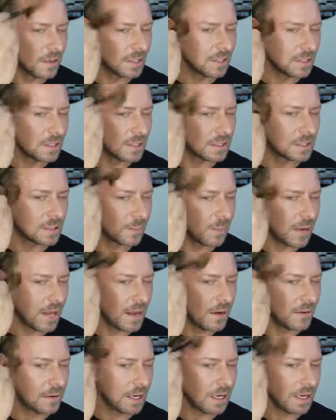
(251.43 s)
They just
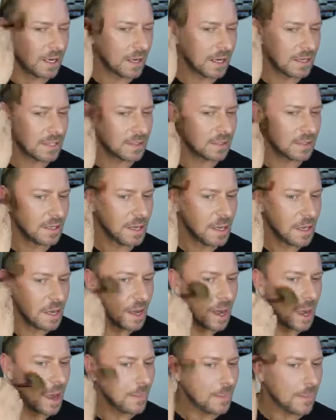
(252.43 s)
splay really nicely.
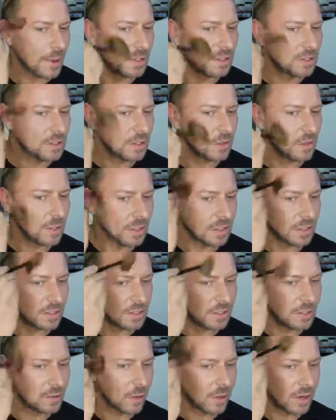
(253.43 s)
And by doing
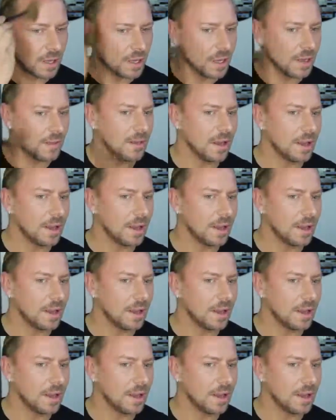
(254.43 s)
this, you are